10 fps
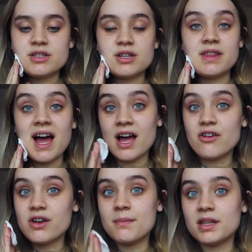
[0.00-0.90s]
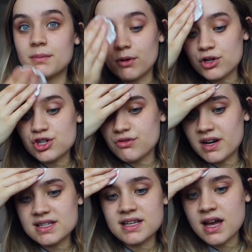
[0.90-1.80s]
So the eye cream and the
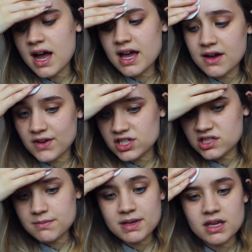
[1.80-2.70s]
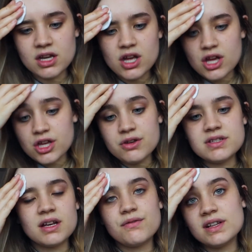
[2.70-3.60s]
moisturizer I have actually been
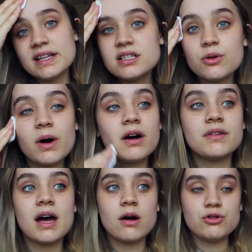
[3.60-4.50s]
using for a little while now,